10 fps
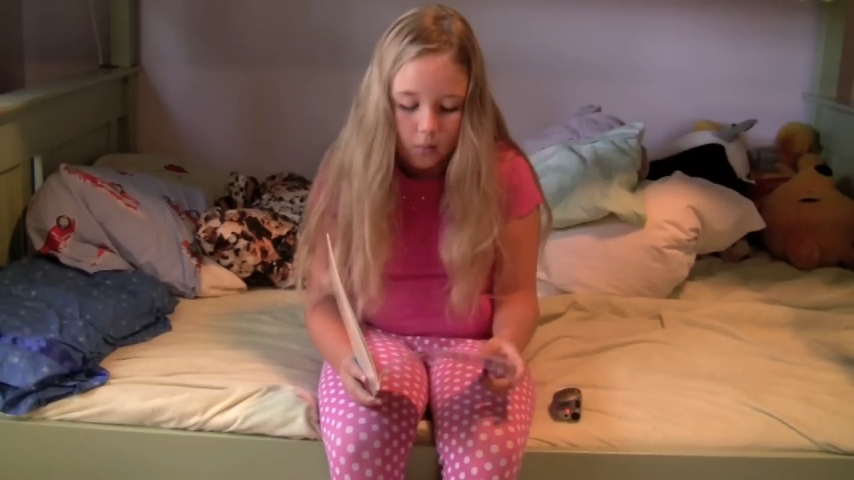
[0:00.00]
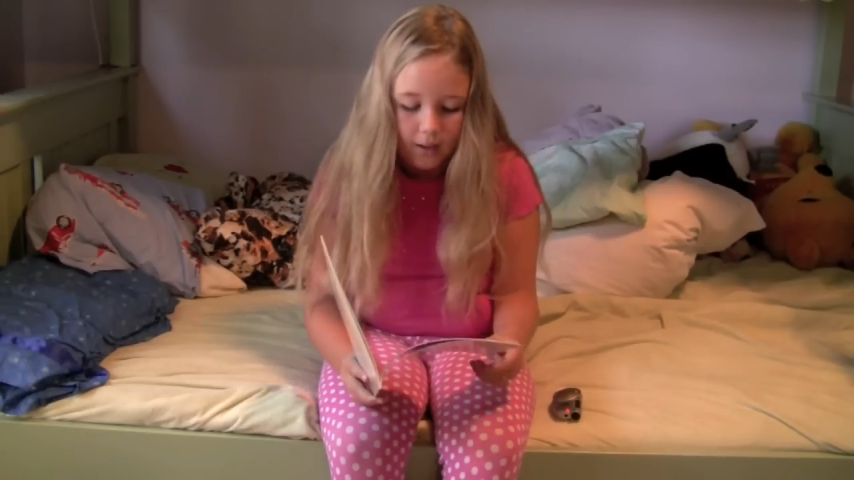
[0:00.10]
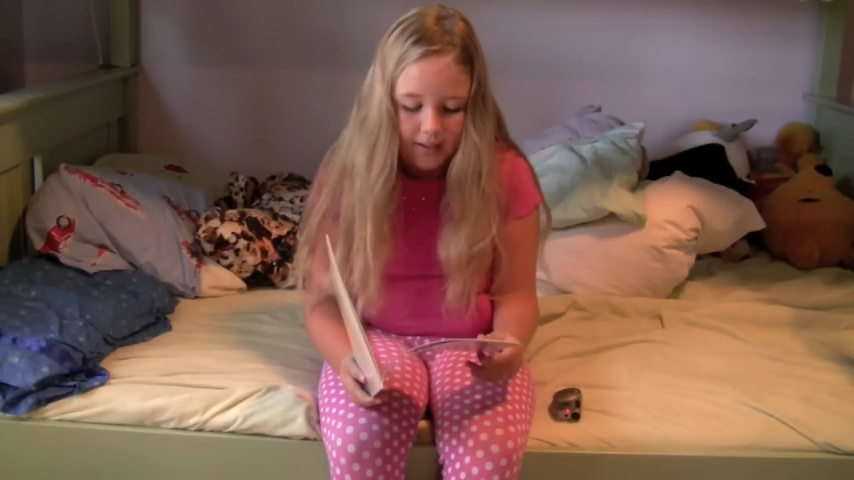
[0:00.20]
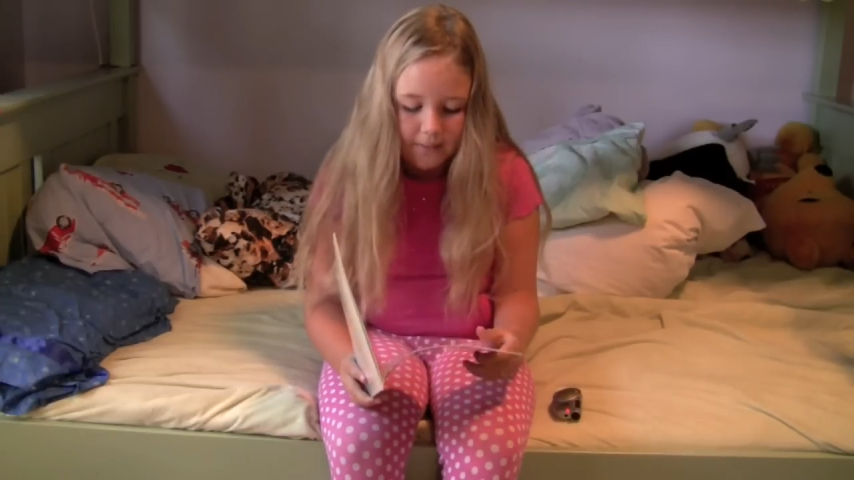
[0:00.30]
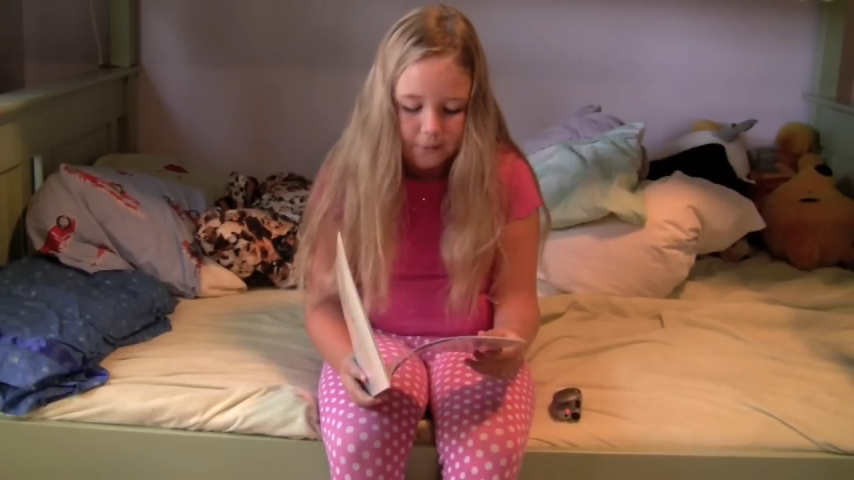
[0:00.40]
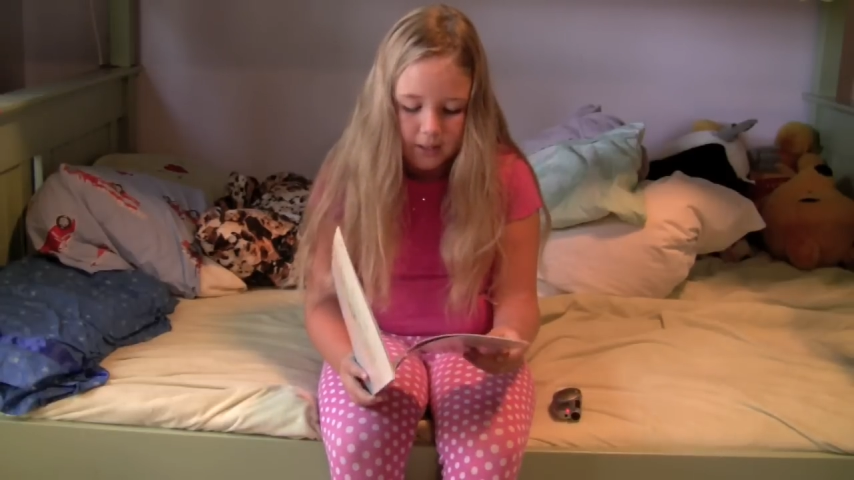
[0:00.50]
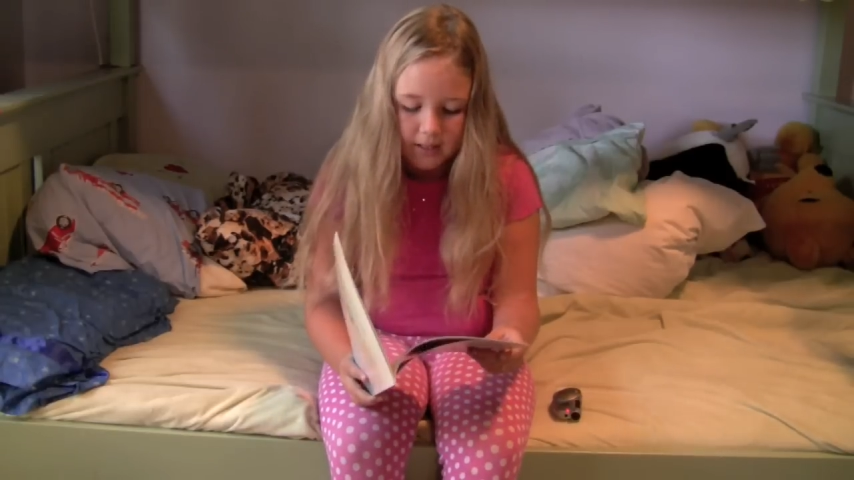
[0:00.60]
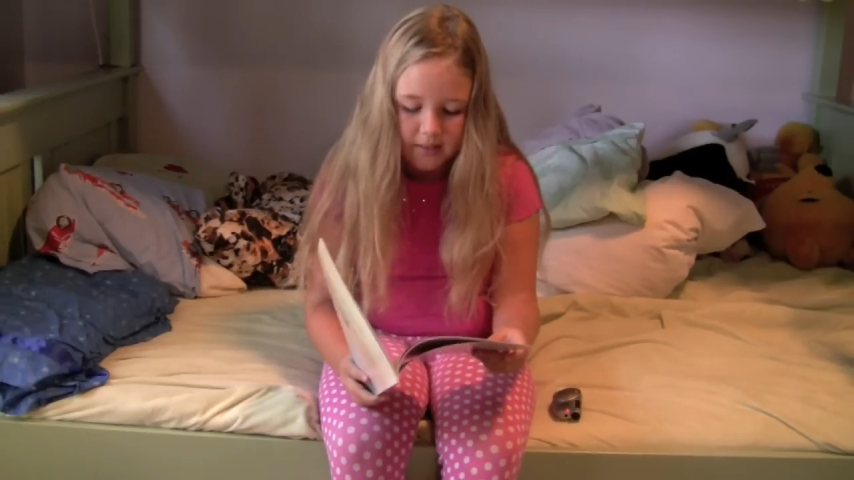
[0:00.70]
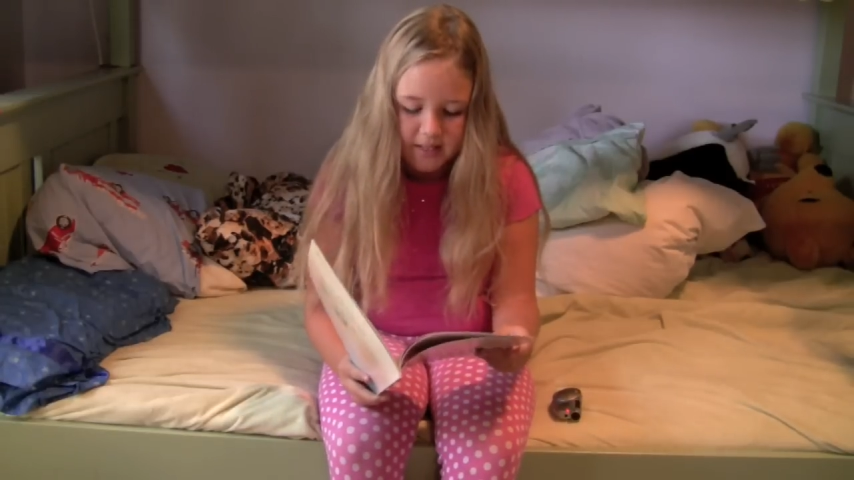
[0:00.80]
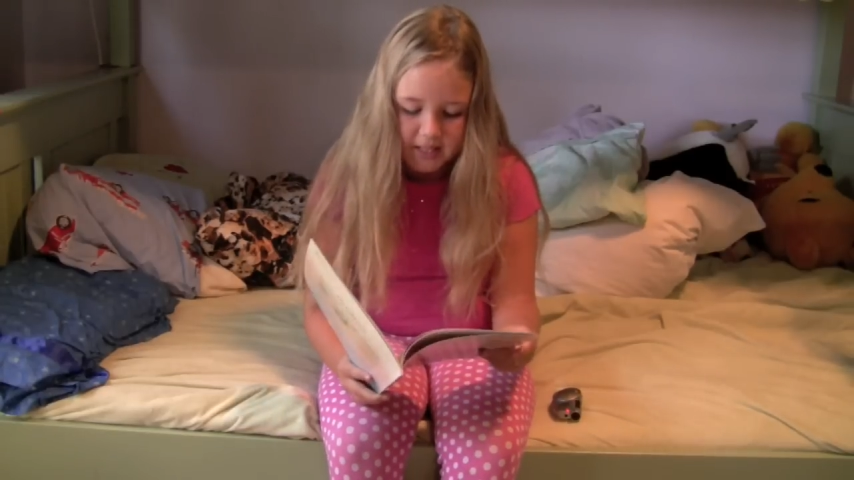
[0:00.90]
Juan had
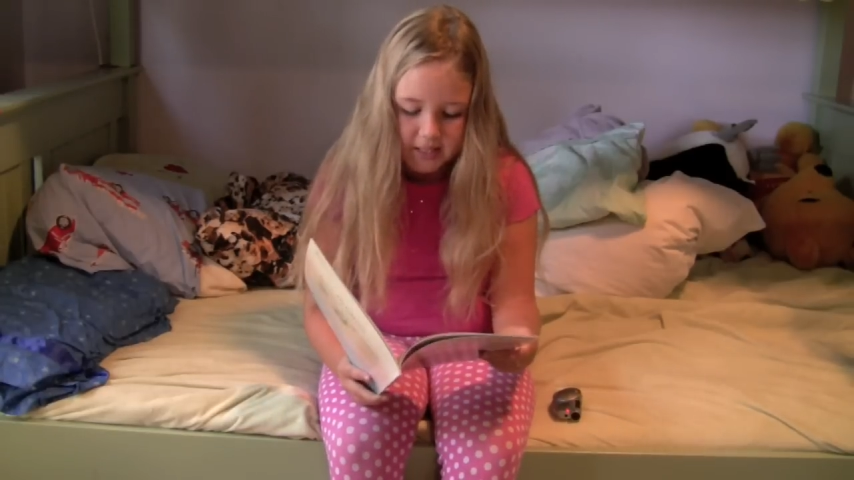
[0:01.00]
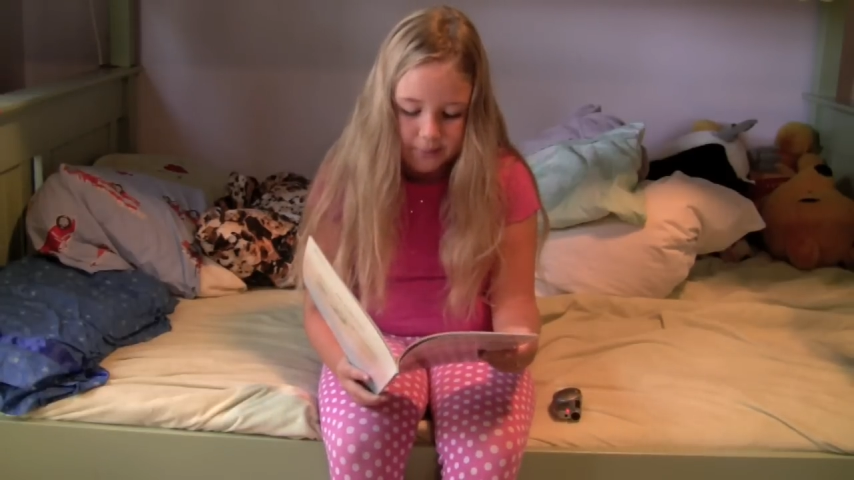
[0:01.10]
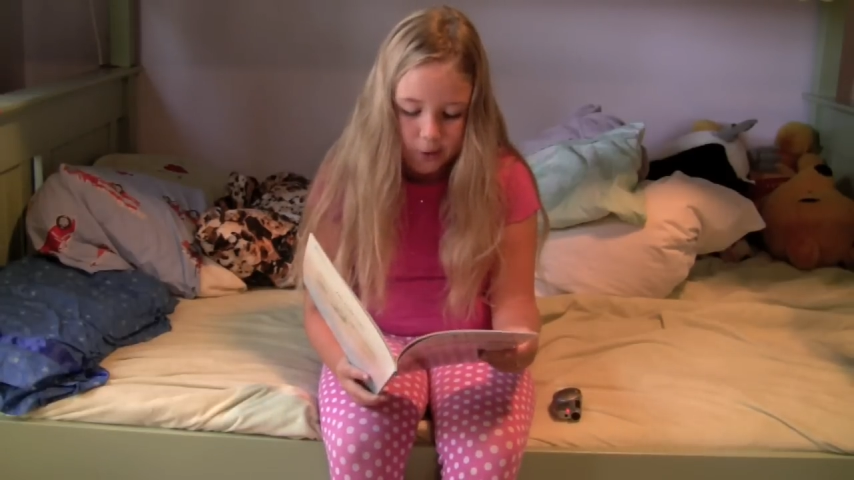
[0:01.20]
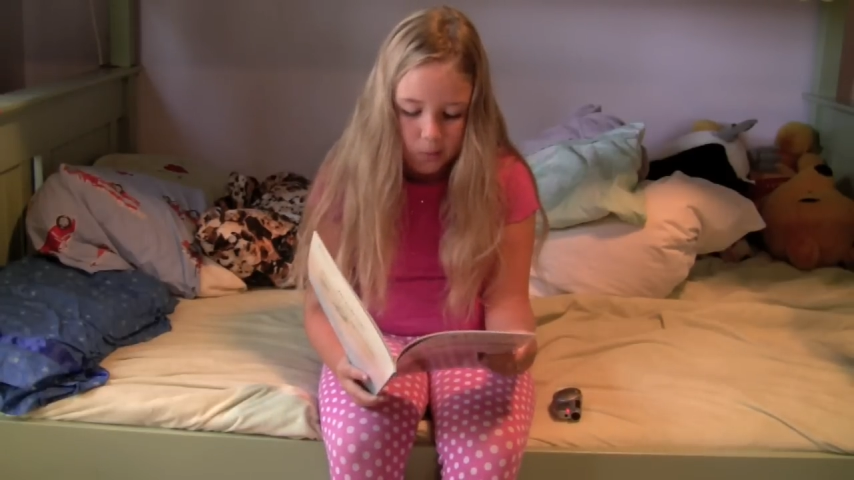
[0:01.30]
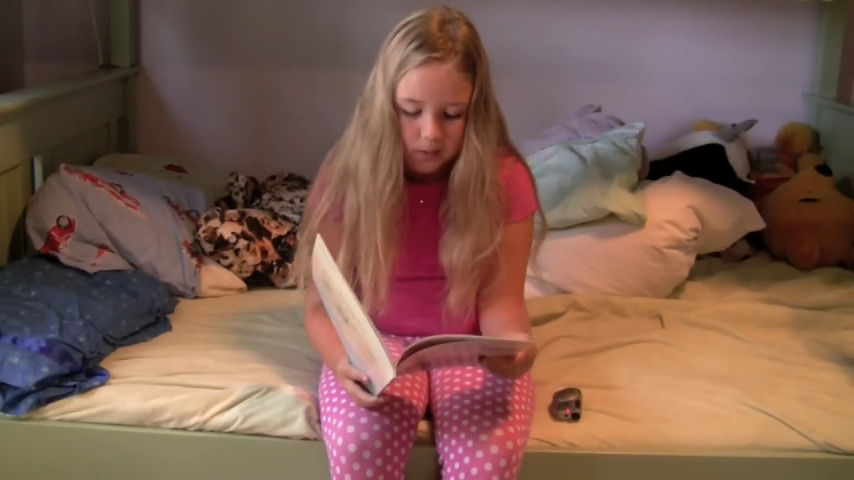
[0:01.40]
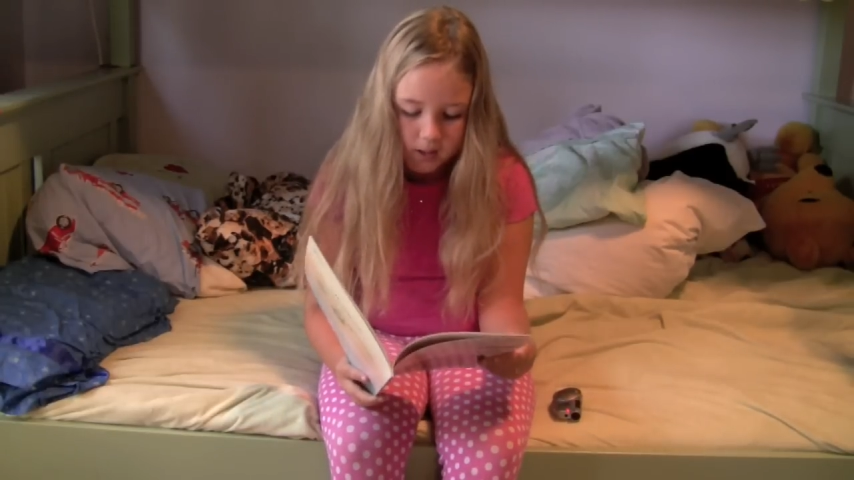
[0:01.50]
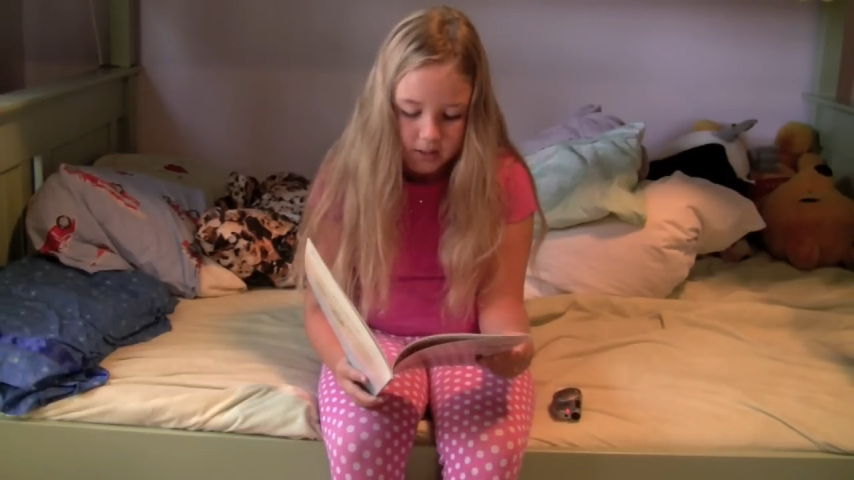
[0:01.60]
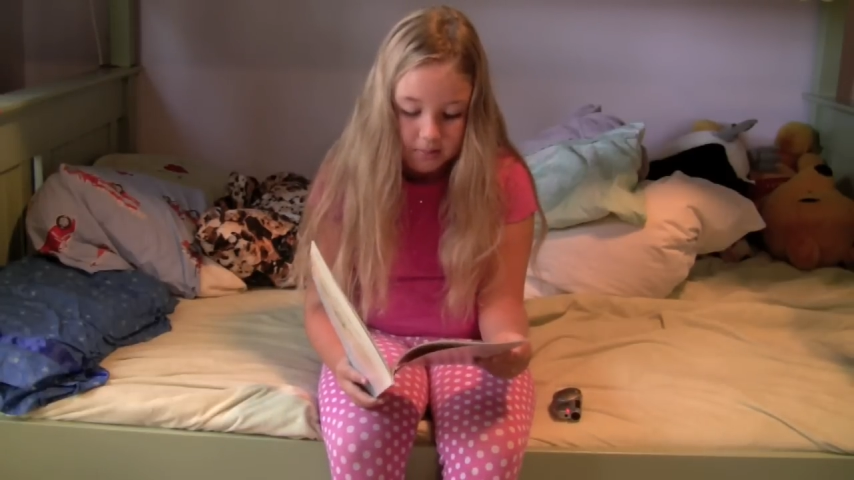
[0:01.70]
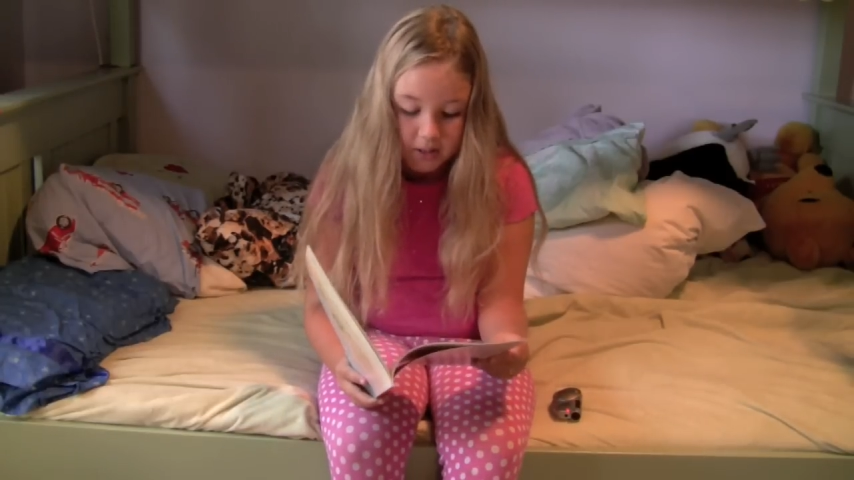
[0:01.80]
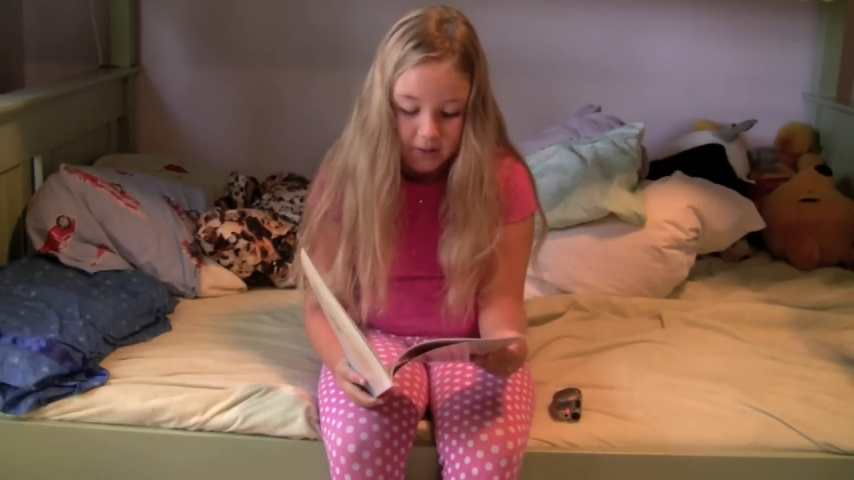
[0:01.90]
forgotten the taste of a
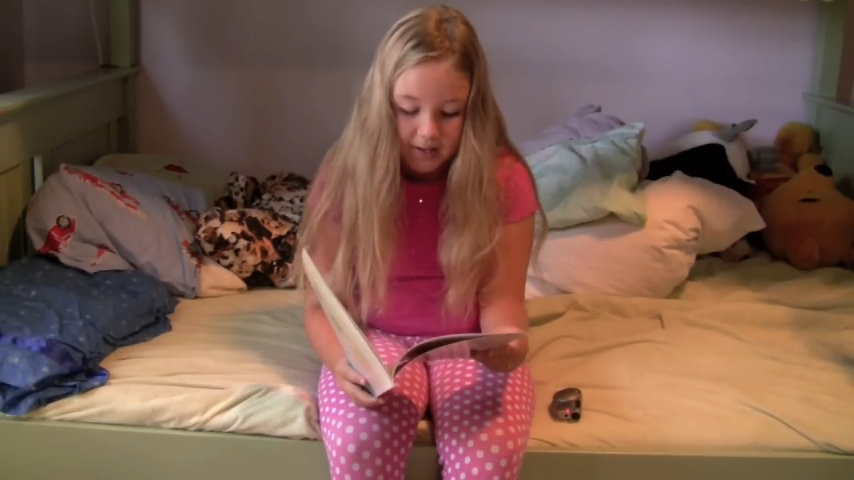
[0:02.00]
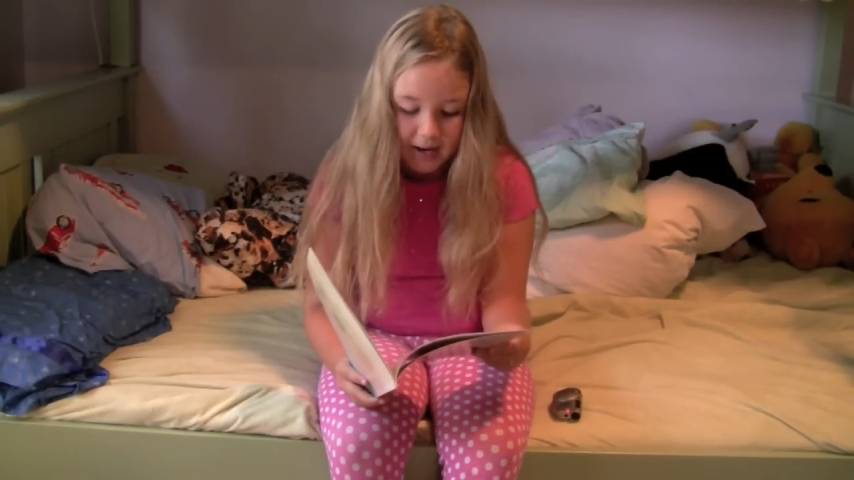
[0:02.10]
home-cooked meal